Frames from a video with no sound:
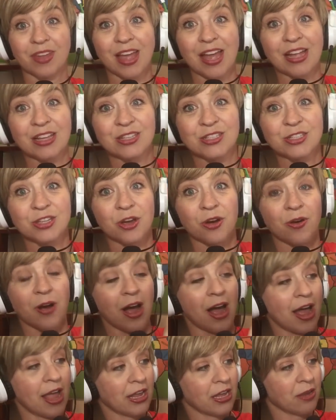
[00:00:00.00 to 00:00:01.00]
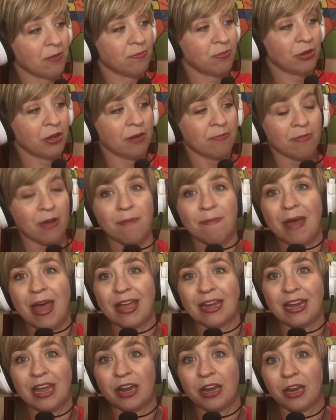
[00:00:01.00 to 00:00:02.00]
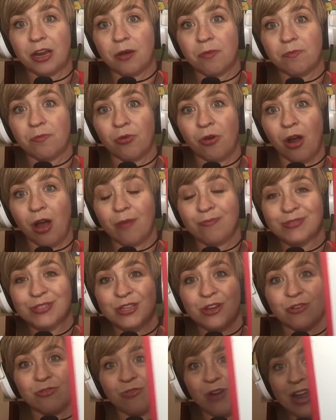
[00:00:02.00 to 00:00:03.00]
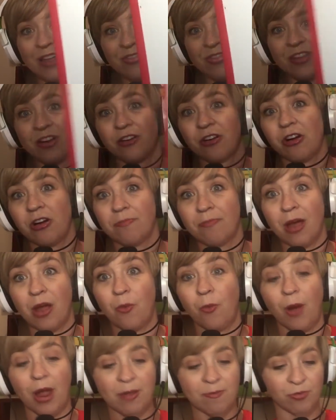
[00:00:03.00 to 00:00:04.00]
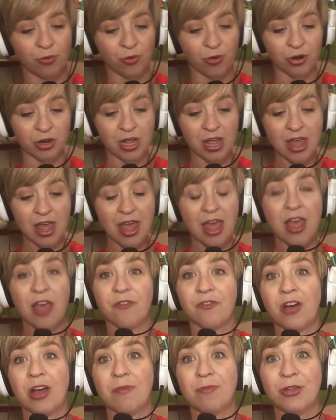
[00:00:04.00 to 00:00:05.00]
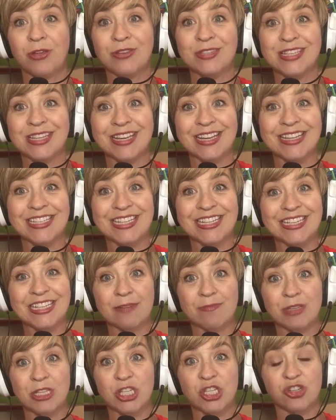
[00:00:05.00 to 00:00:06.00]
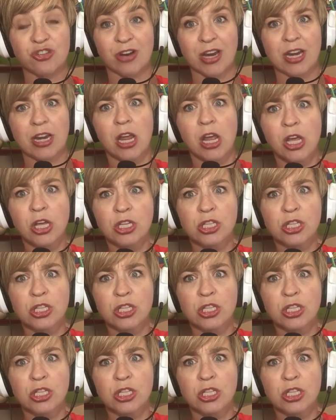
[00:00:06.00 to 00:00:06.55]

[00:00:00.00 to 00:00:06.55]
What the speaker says: And so I can put my magnetic props right there on my whiteboard if I'm using it to demonstrate.